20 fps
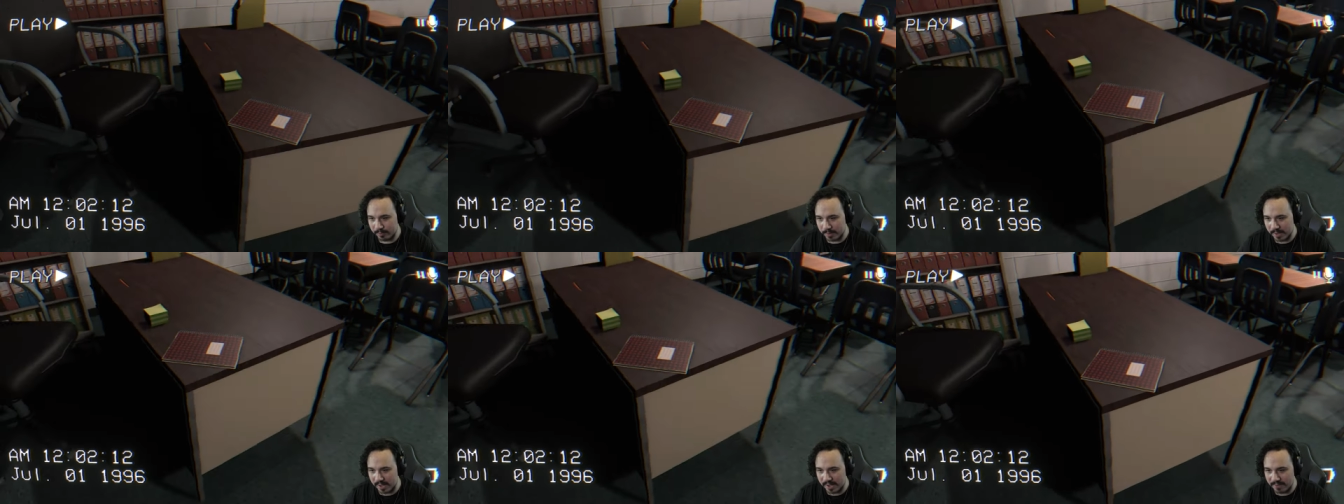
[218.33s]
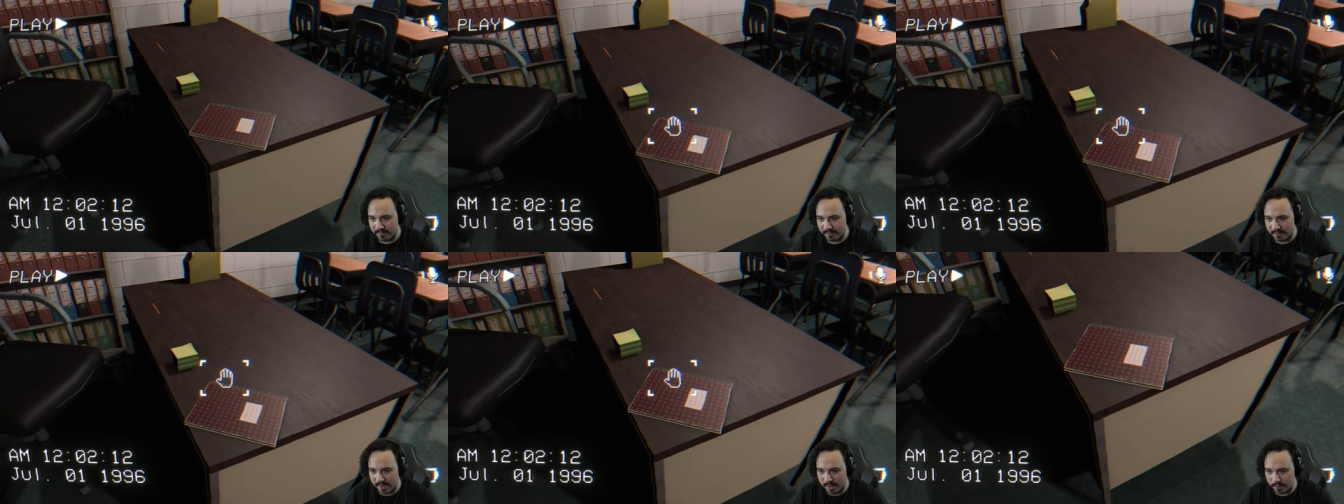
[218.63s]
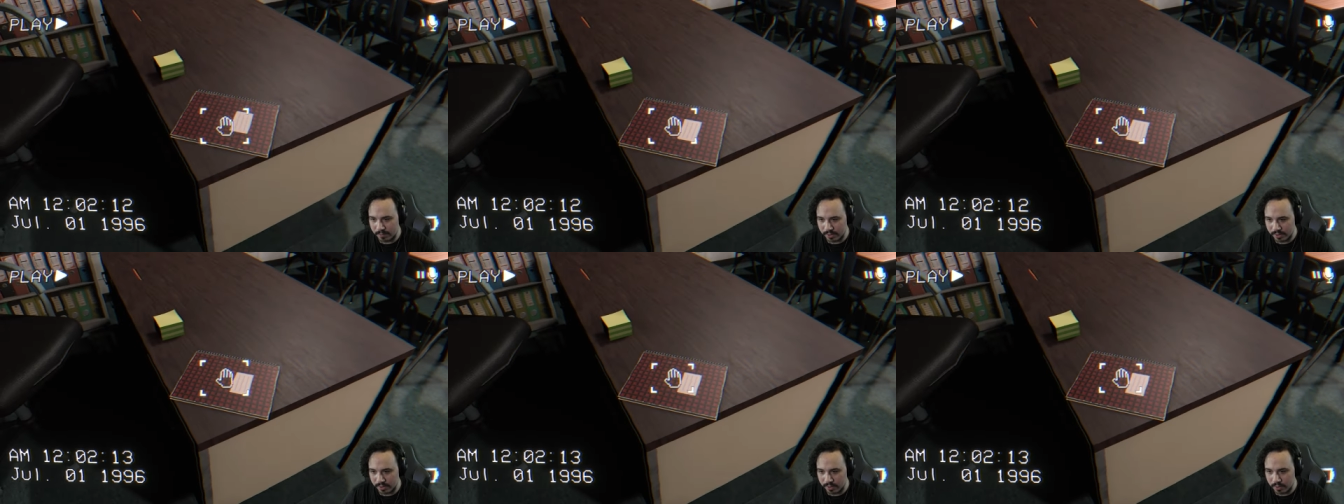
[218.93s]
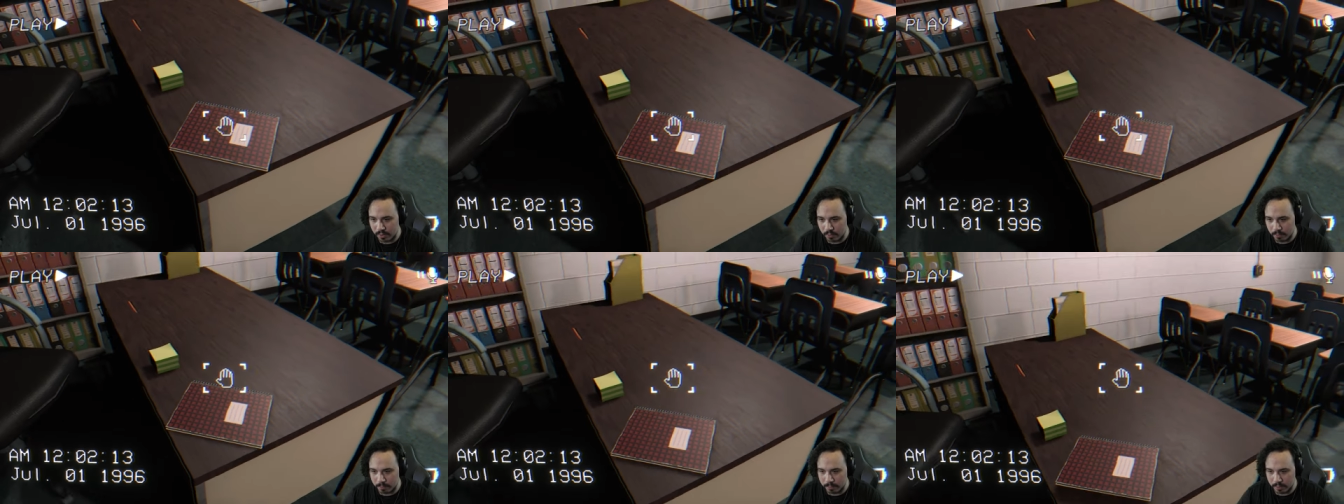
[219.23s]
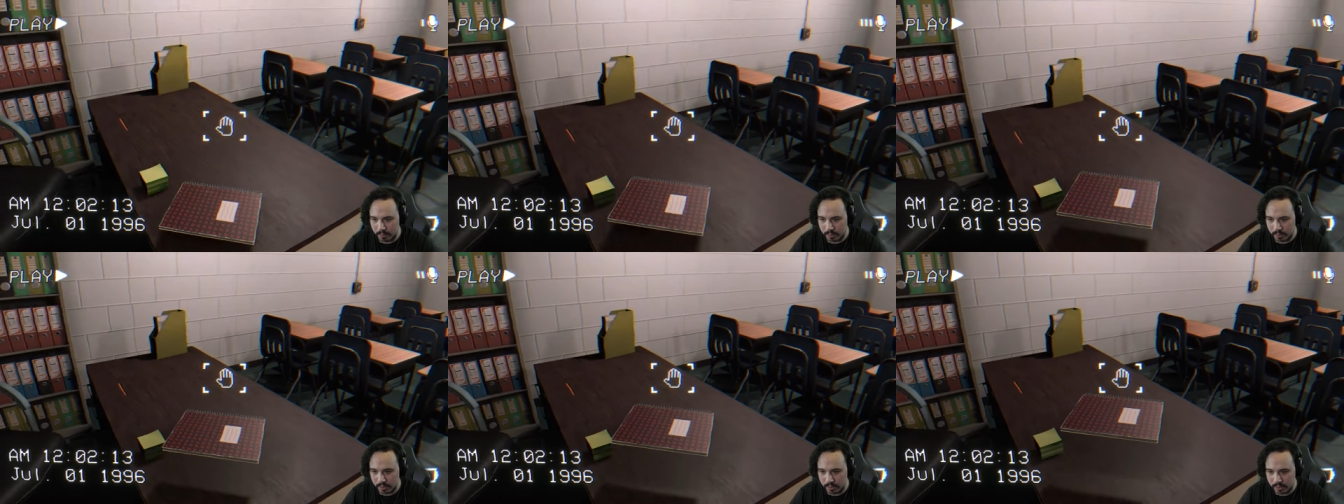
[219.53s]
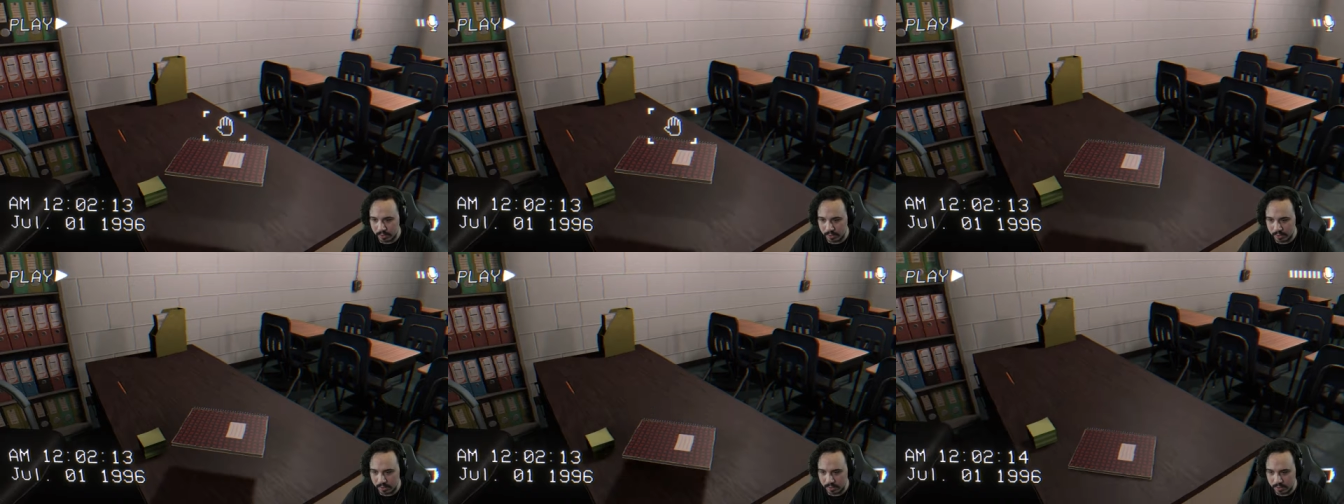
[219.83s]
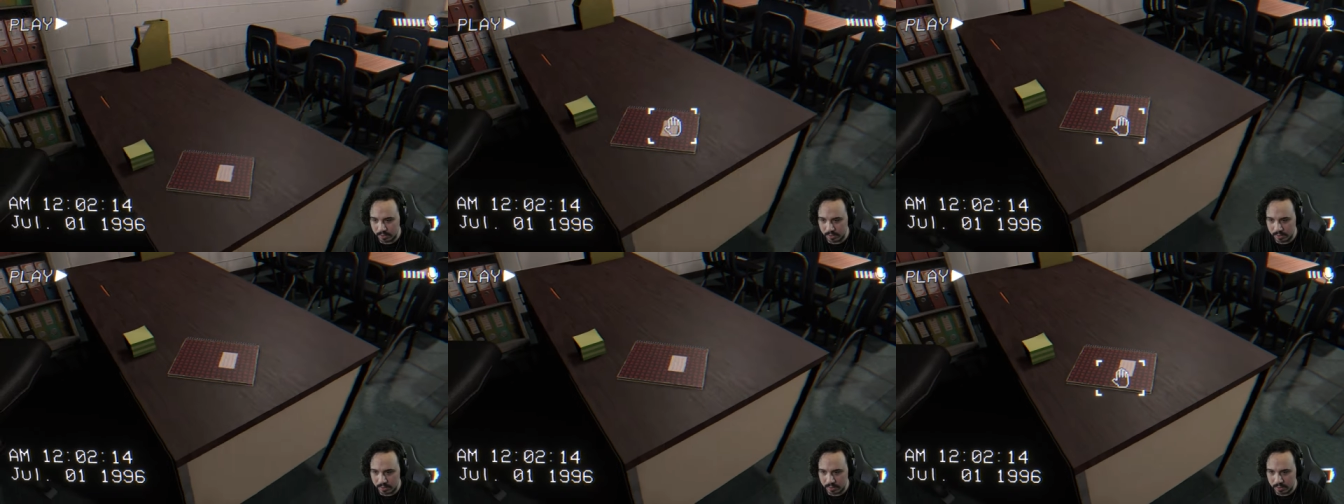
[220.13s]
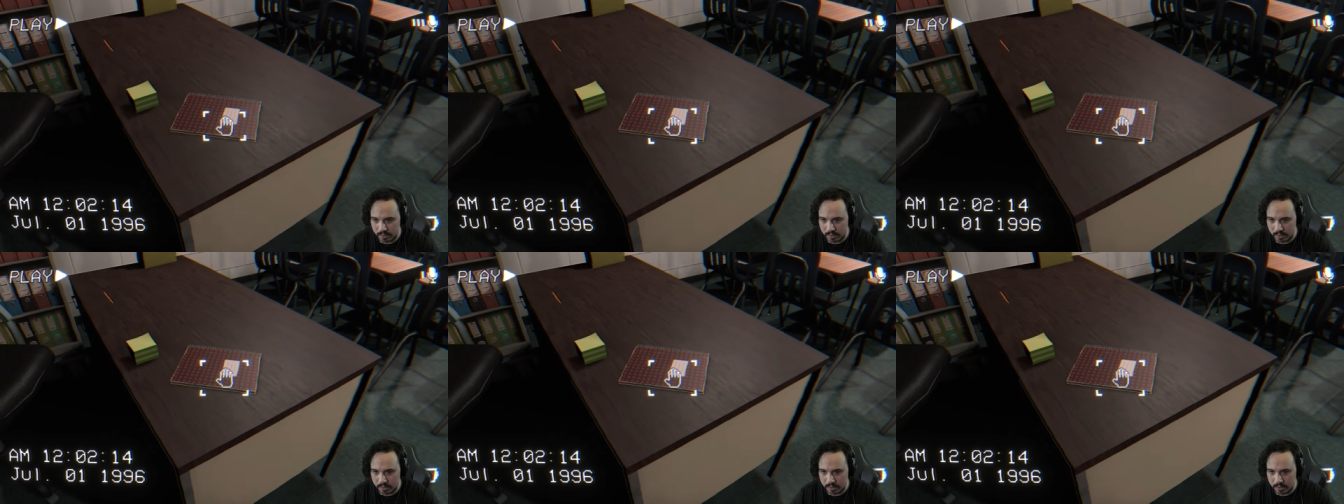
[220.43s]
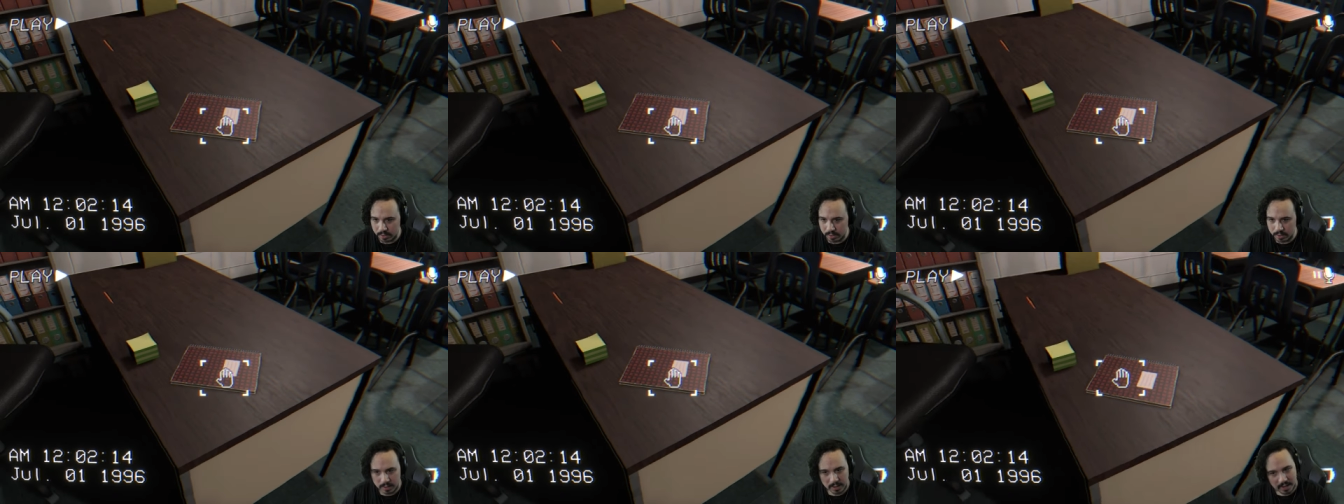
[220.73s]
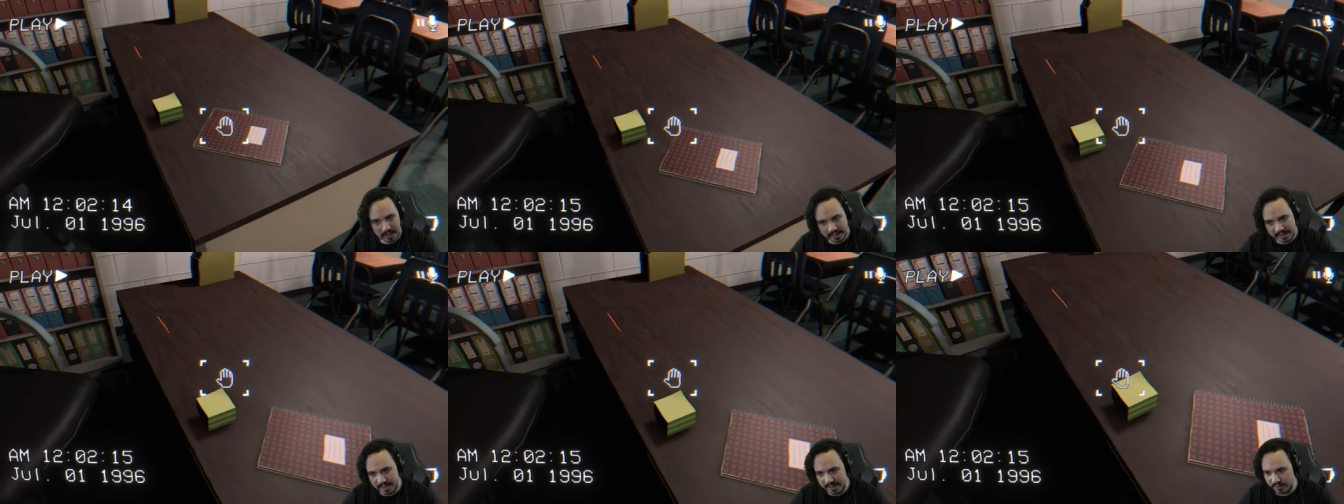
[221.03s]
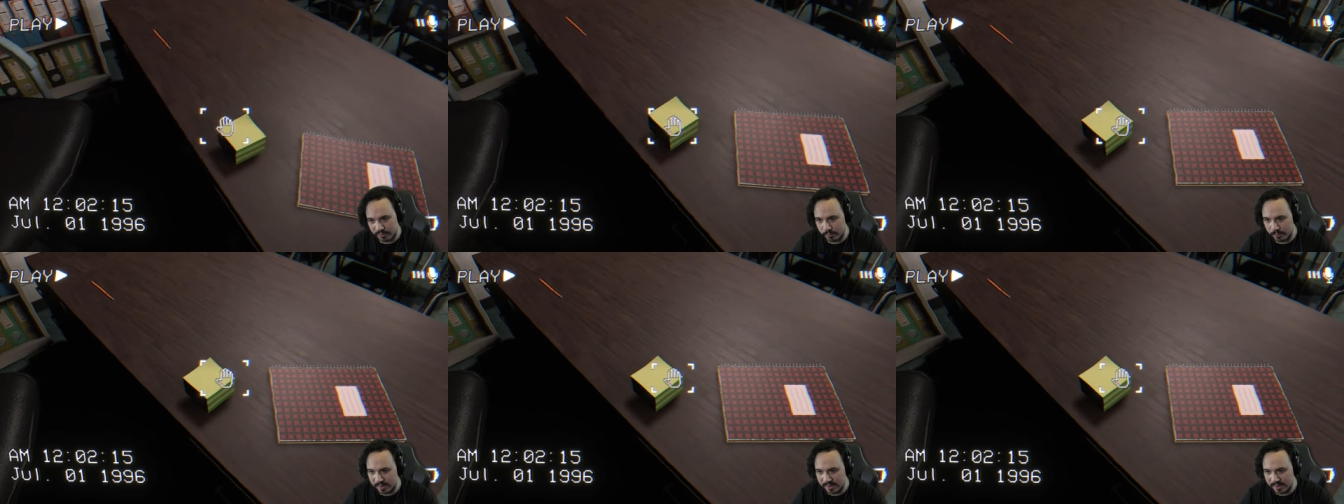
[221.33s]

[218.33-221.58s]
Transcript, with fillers: but I found a notebook. I can't do